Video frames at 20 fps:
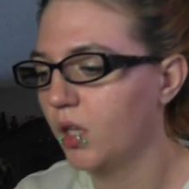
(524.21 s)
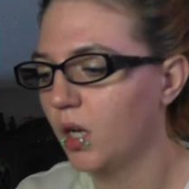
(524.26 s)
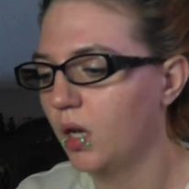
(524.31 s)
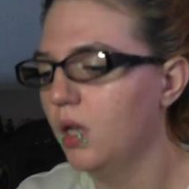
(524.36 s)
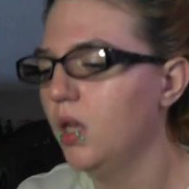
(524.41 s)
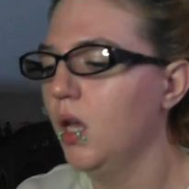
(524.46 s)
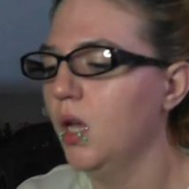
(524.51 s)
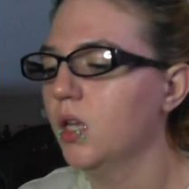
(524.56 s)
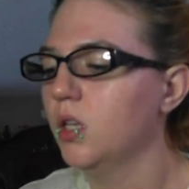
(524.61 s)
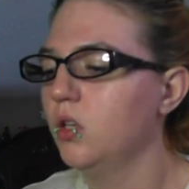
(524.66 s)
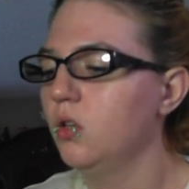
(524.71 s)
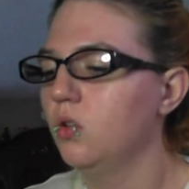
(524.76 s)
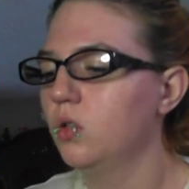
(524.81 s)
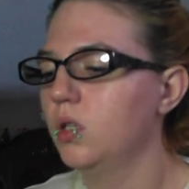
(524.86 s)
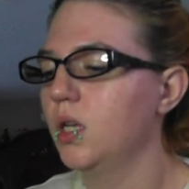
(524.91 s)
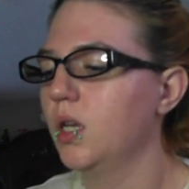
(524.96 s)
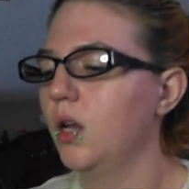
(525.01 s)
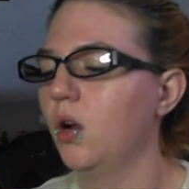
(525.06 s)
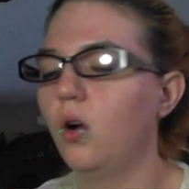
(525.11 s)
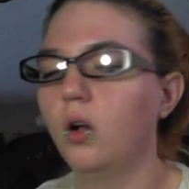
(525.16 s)
Use it
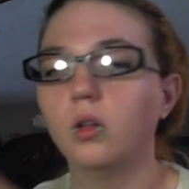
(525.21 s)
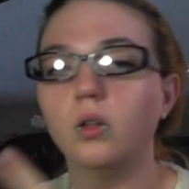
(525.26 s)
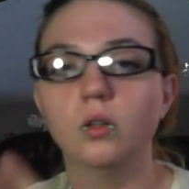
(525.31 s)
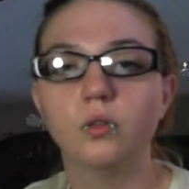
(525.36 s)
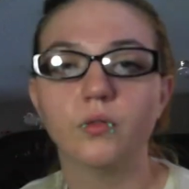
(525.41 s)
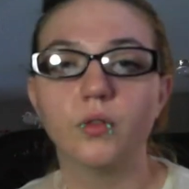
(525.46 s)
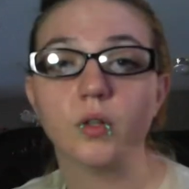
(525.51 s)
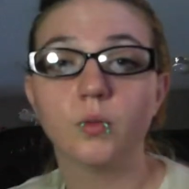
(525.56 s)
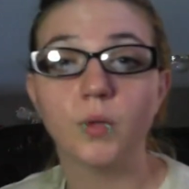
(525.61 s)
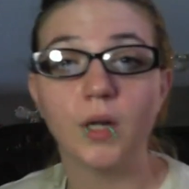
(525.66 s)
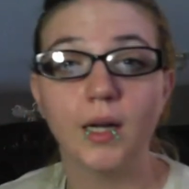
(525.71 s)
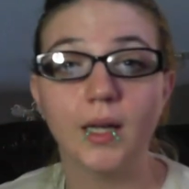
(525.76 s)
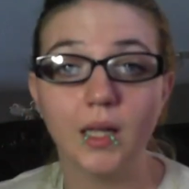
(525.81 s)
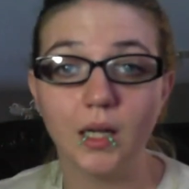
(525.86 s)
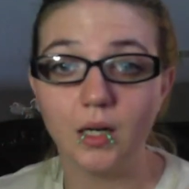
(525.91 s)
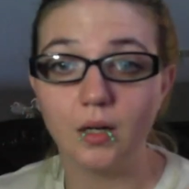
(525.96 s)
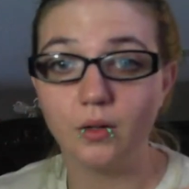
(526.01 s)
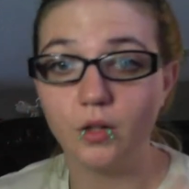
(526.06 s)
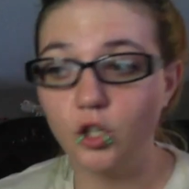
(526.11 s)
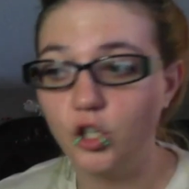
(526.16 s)
all over when I get out of the
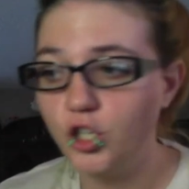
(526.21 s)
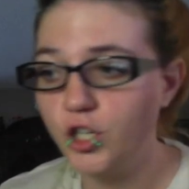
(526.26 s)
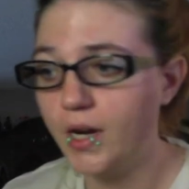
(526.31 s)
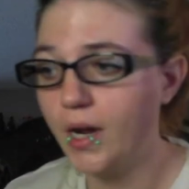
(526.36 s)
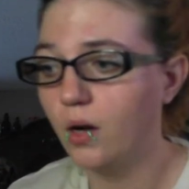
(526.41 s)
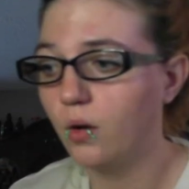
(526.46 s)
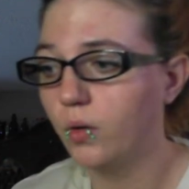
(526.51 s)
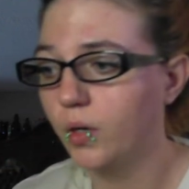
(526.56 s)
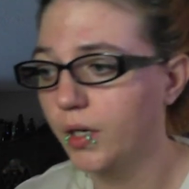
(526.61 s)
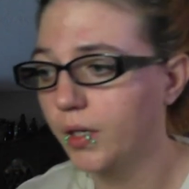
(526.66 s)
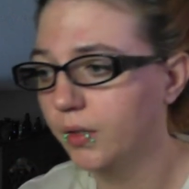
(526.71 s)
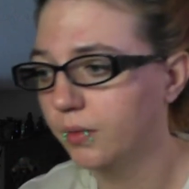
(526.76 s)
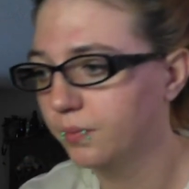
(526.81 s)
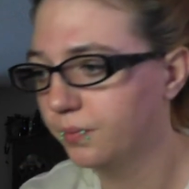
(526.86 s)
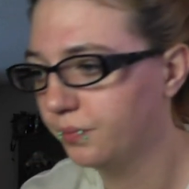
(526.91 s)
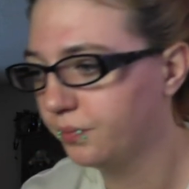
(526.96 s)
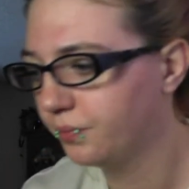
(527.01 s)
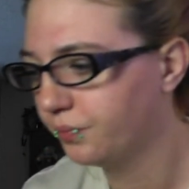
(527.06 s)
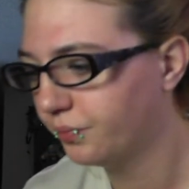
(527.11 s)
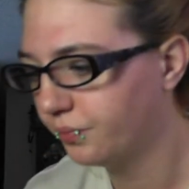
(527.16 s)
shower.
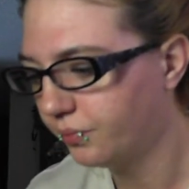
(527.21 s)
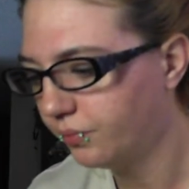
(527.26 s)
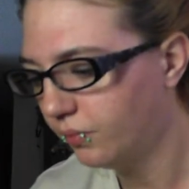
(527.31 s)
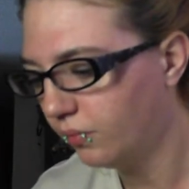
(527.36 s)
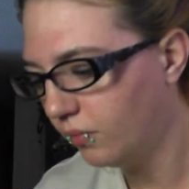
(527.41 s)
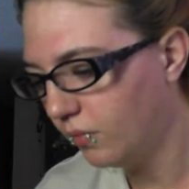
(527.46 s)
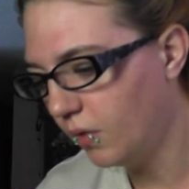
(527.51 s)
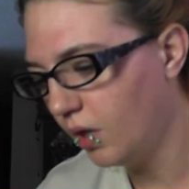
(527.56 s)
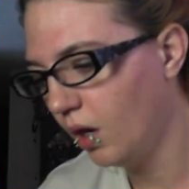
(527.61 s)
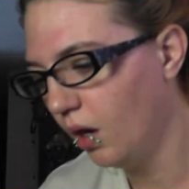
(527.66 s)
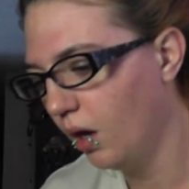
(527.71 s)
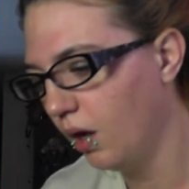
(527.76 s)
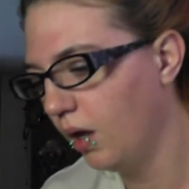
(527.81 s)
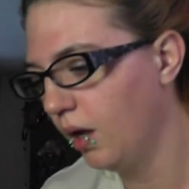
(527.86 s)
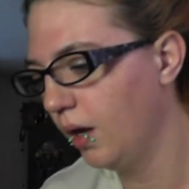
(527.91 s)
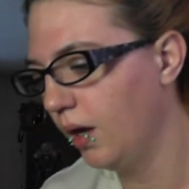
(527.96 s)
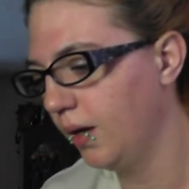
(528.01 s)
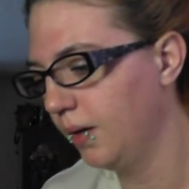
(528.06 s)
But